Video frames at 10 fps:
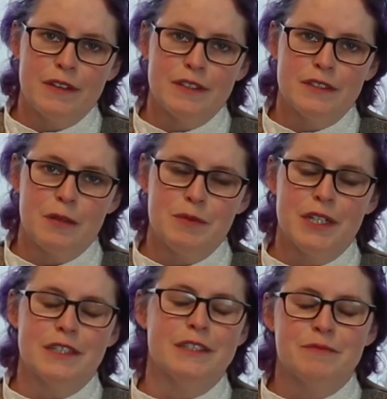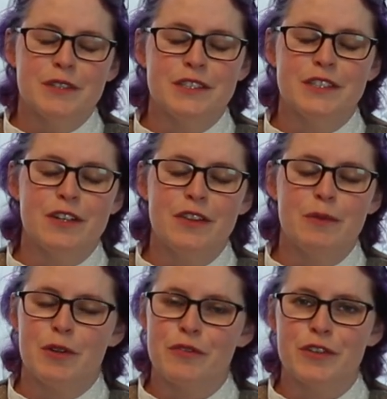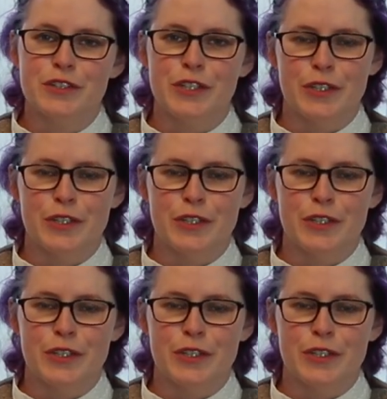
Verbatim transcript: this subject, consider them your first